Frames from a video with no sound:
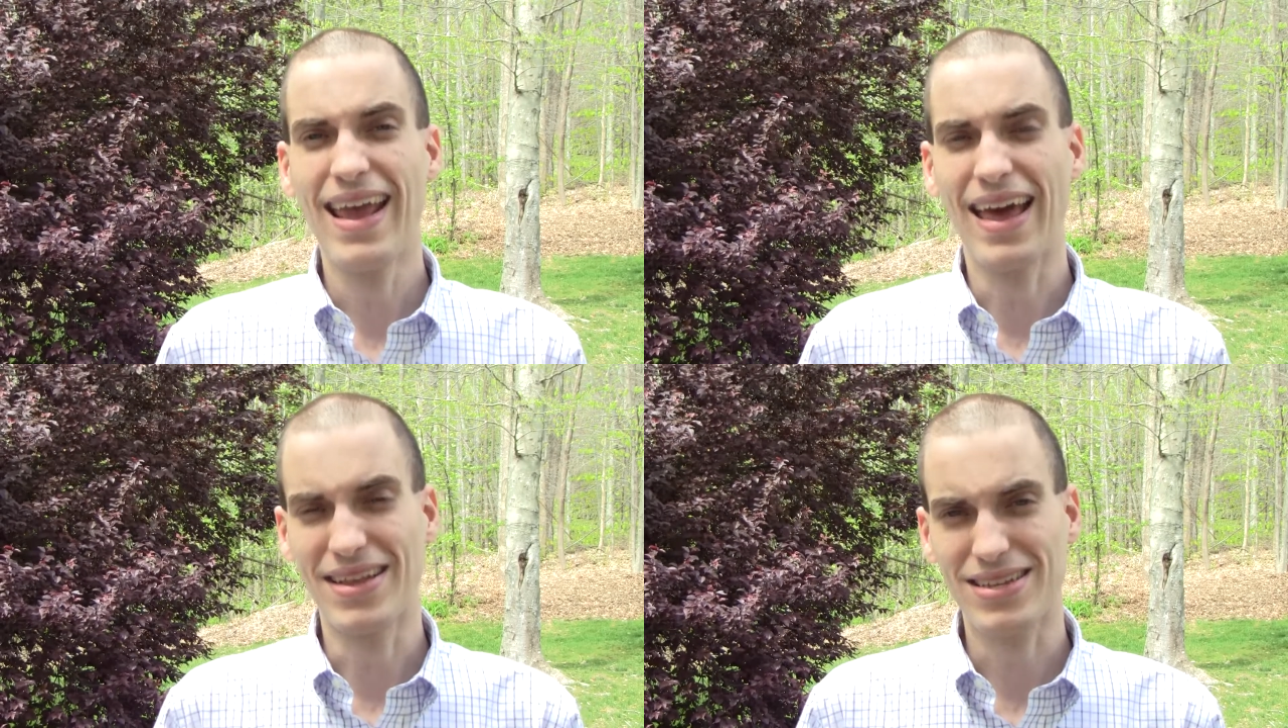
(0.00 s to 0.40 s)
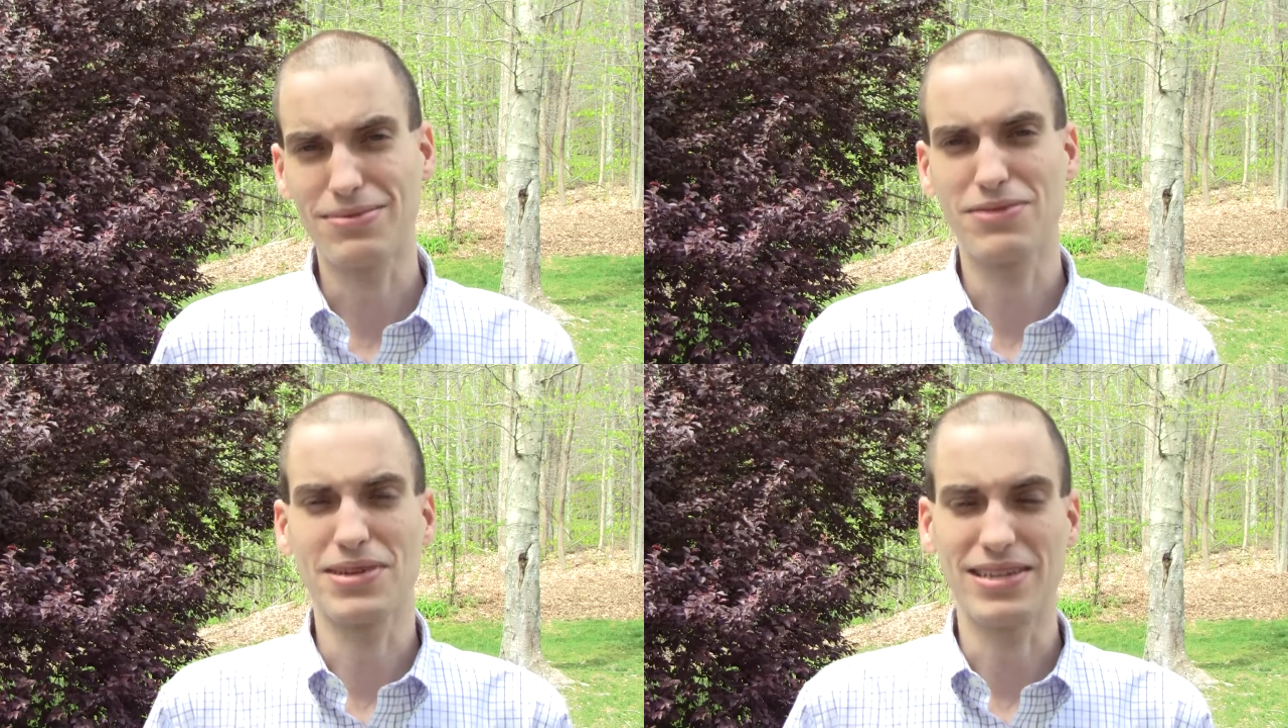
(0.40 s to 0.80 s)
and that's
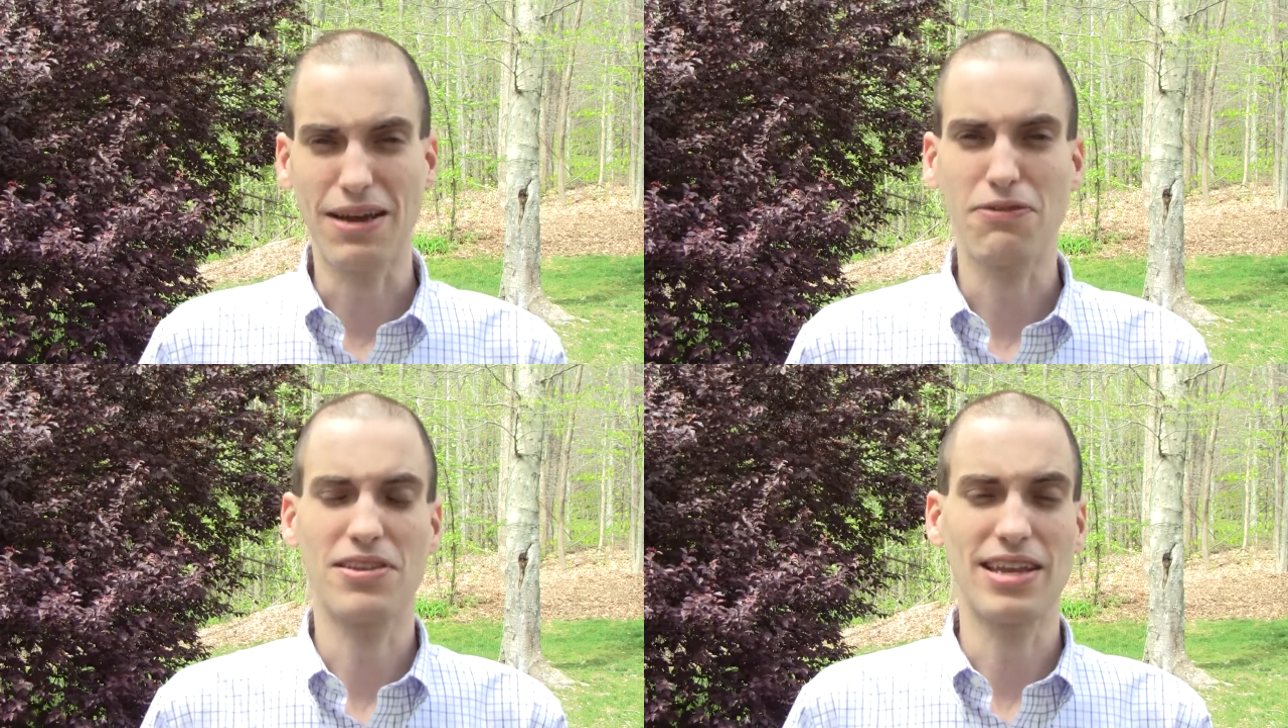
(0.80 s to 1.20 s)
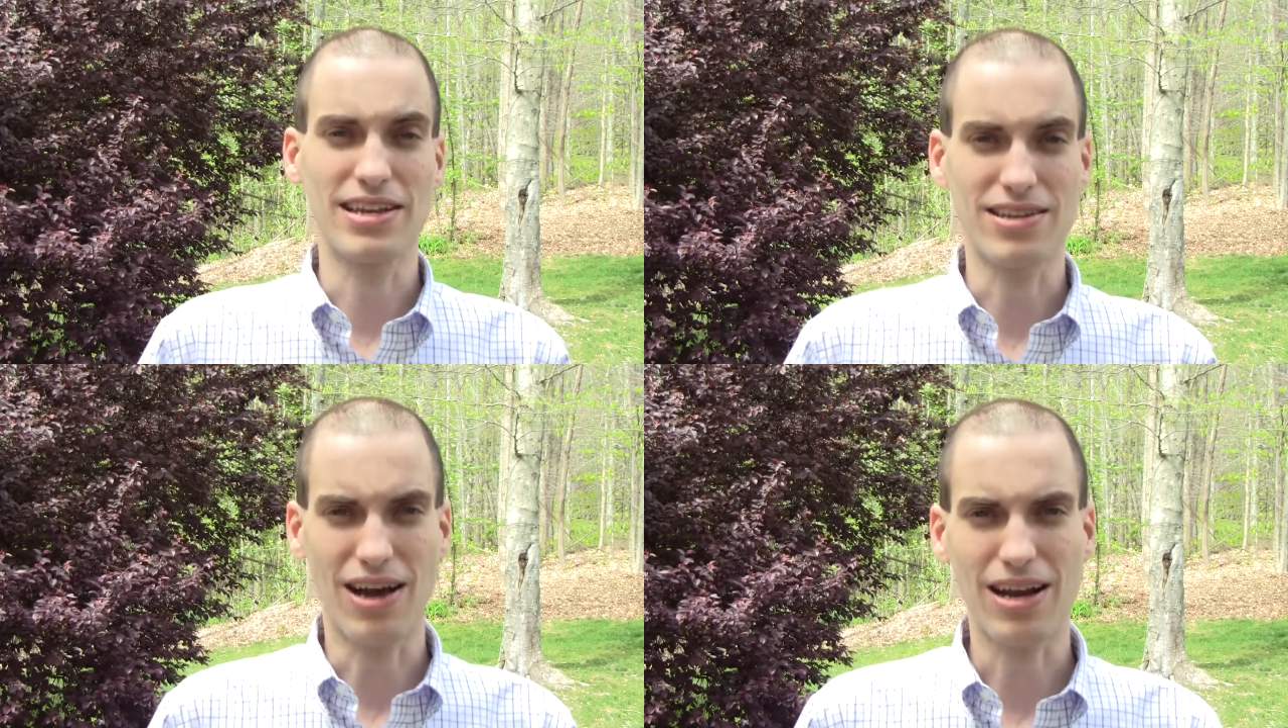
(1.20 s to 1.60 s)
something we definitely need
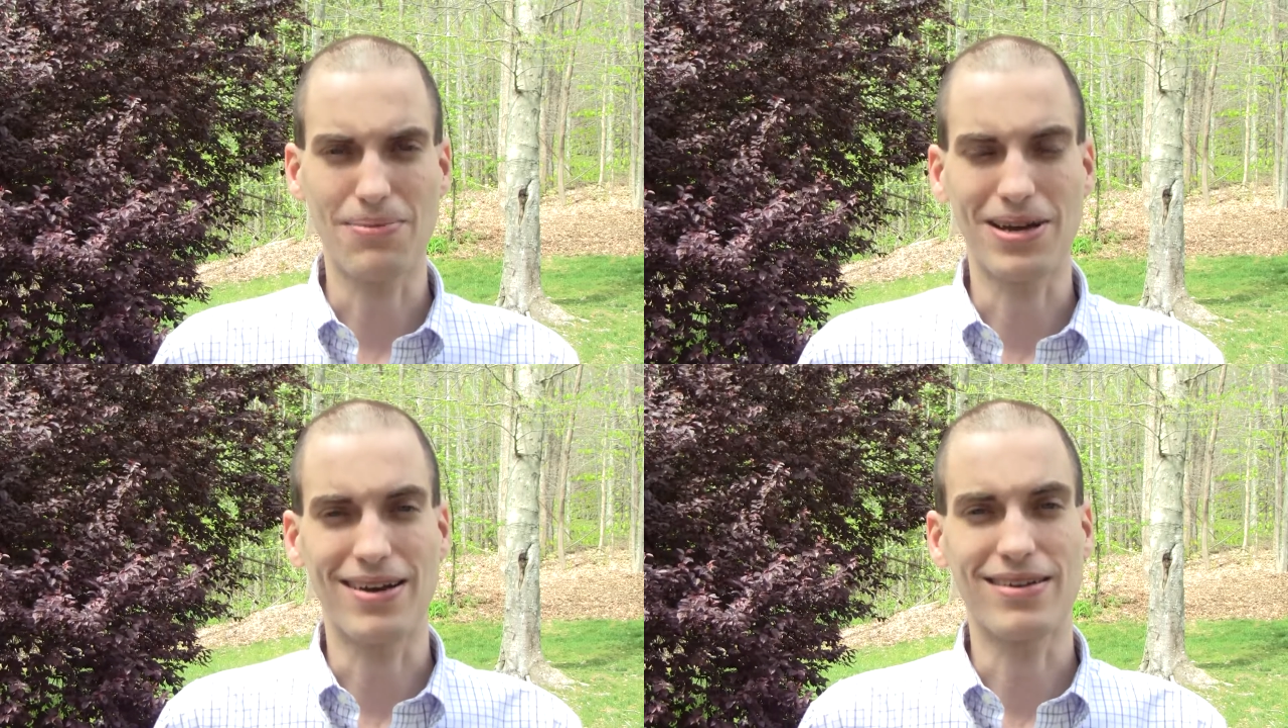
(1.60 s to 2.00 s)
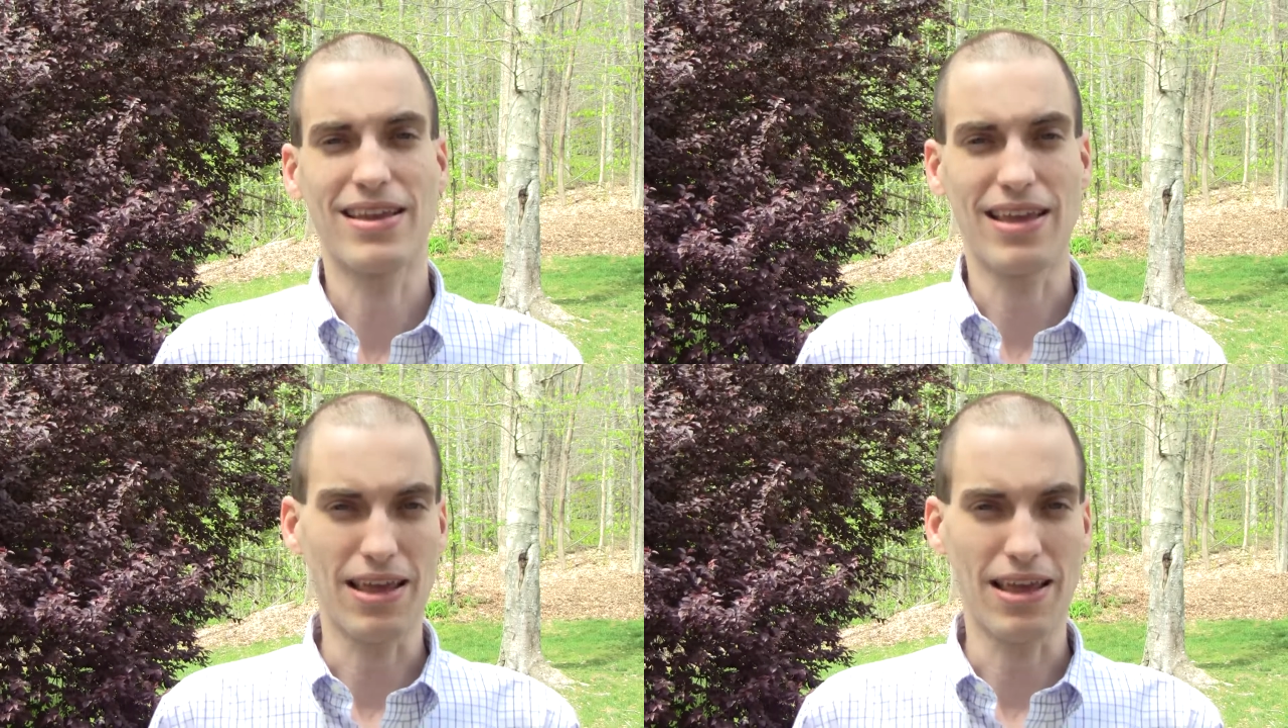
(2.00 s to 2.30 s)
to talk about